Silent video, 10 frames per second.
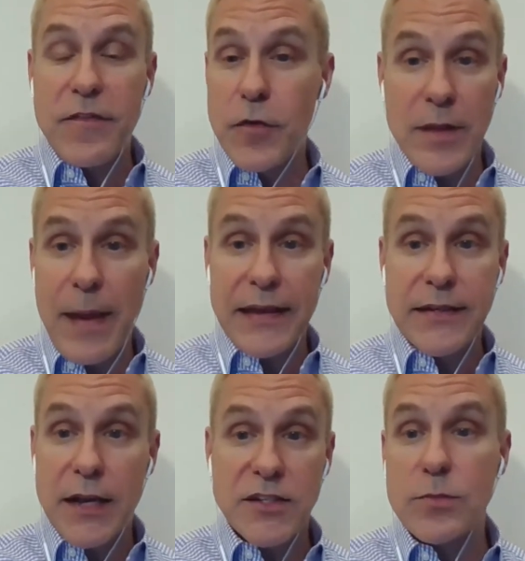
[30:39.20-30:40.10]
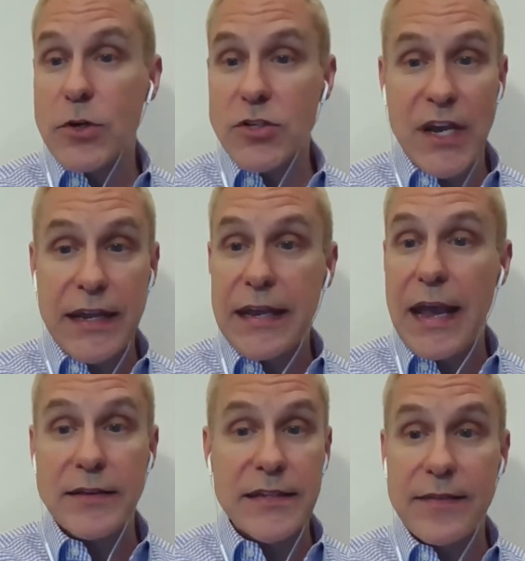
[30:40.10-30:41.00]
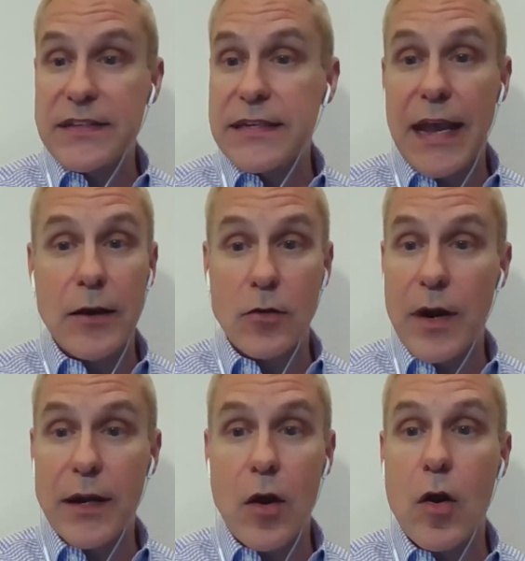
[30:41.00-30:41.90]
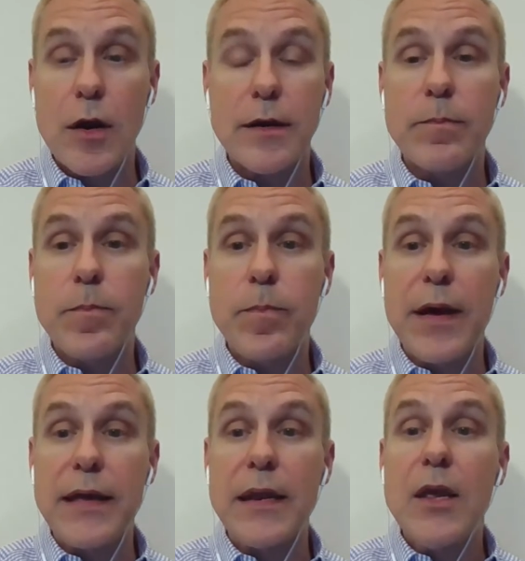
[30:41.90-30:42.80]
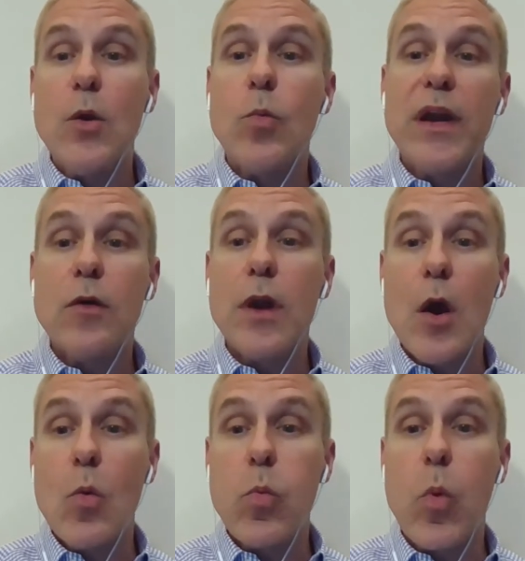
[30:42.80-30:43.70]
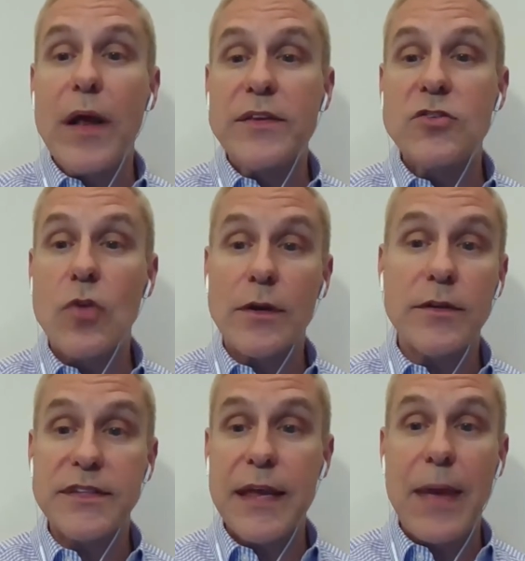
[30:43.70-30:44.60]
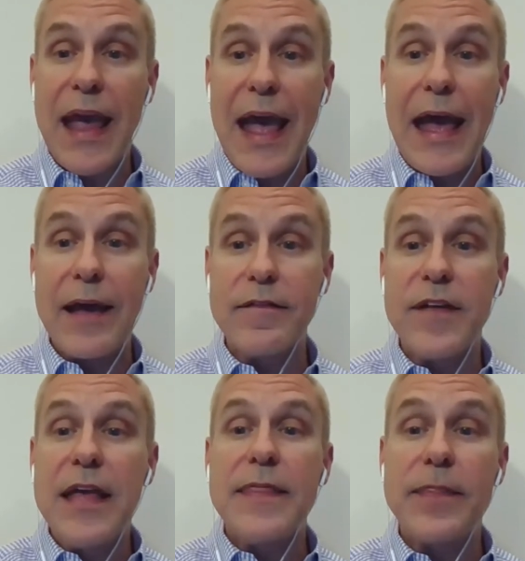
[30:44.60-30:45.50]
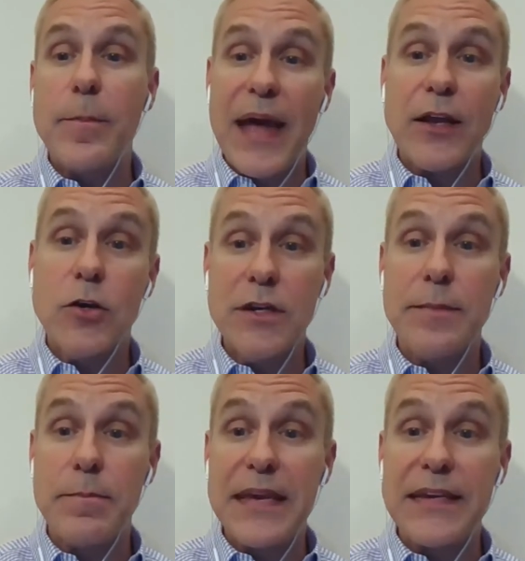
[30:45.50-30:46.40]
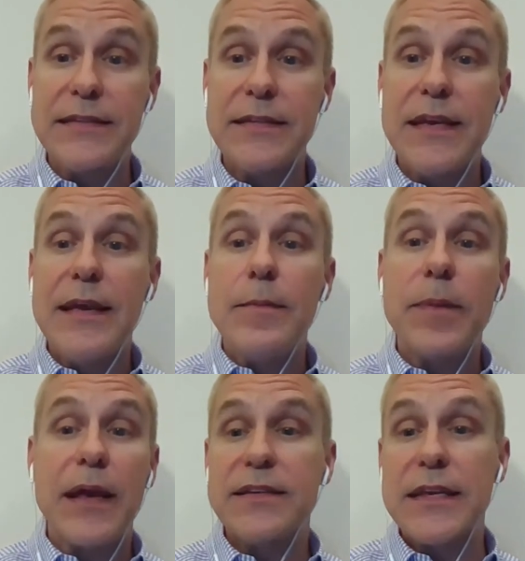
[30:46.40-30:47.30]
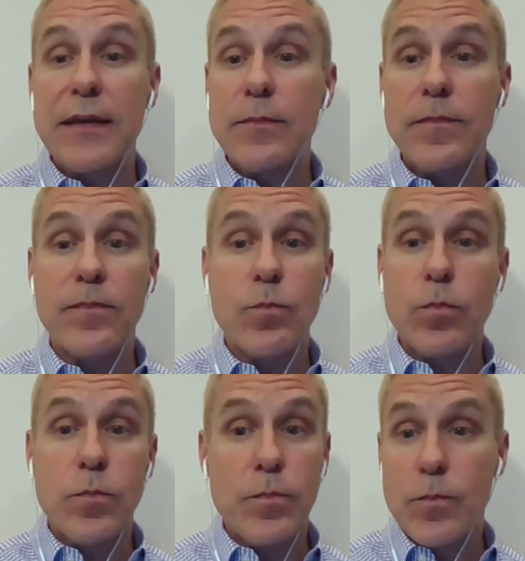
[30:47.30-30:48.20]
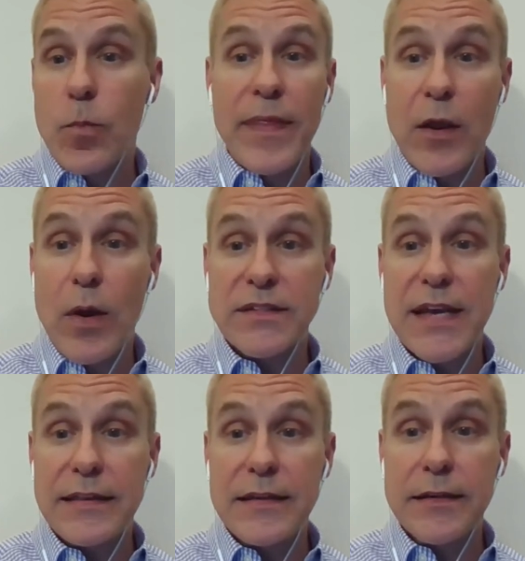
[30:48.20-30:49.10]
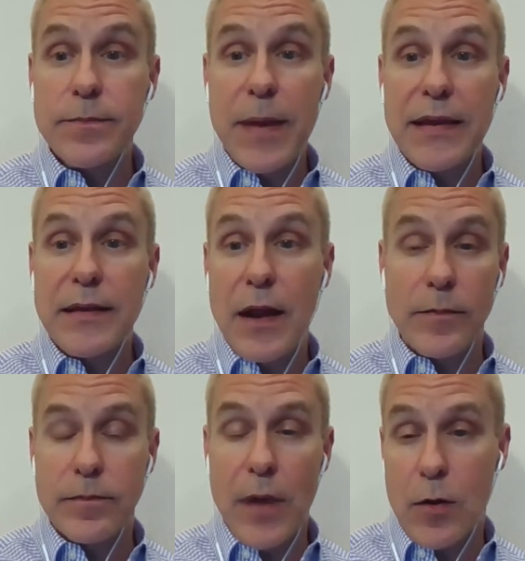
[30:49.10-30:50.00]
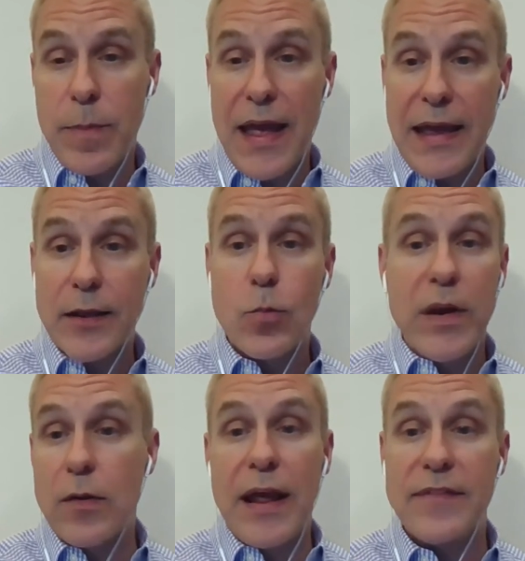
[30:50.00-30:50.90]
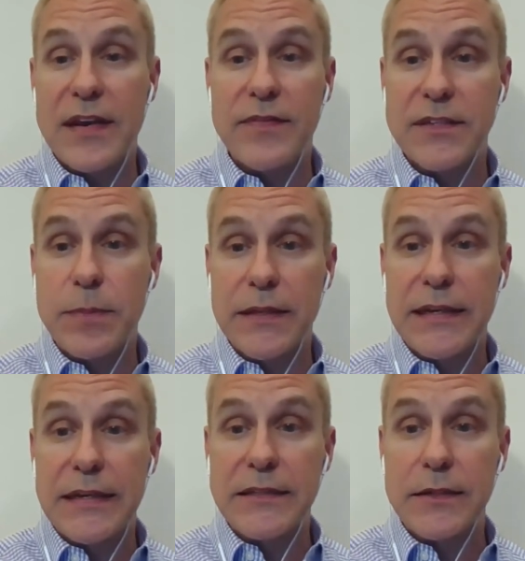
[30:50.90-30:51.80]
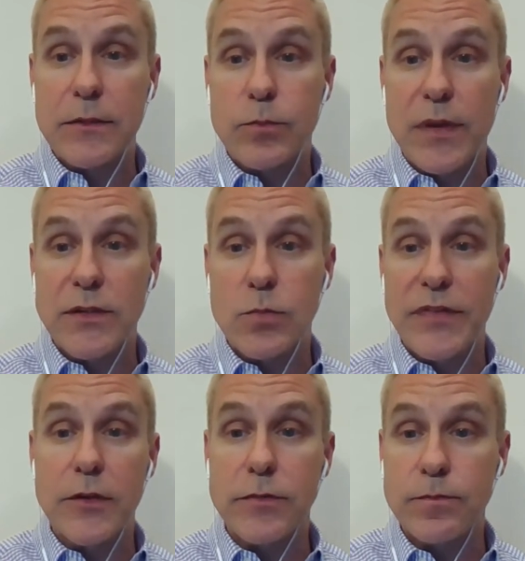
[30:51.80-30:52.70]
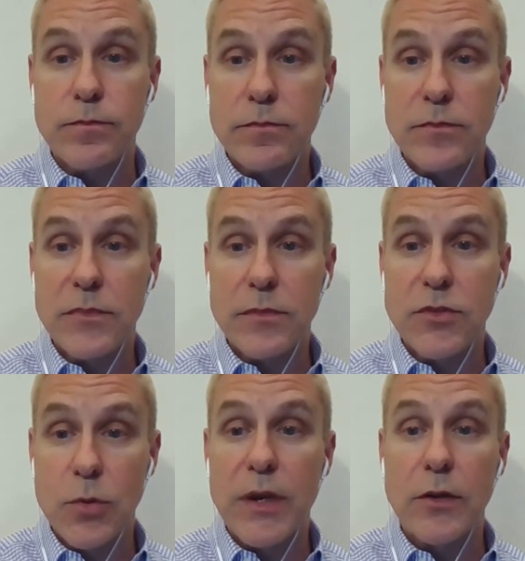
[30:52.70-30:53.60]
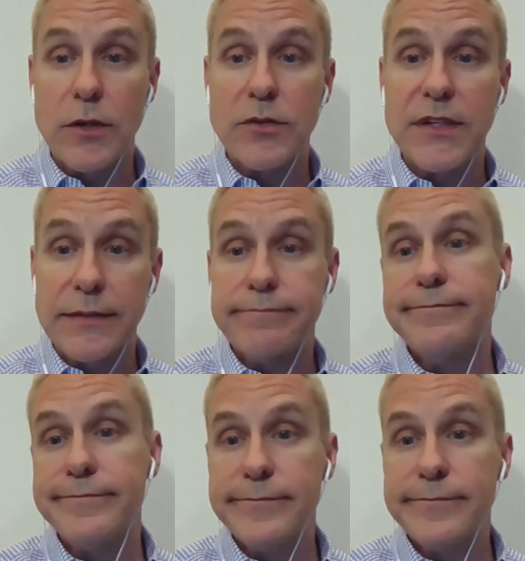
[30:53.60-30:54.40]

fully banked customer, checking account, savings account, credit card, but we don't know what struggles they may have that the bank couldn't meet because when they go outside the bank, our bank, we don't have any visibility into what they're doing or using.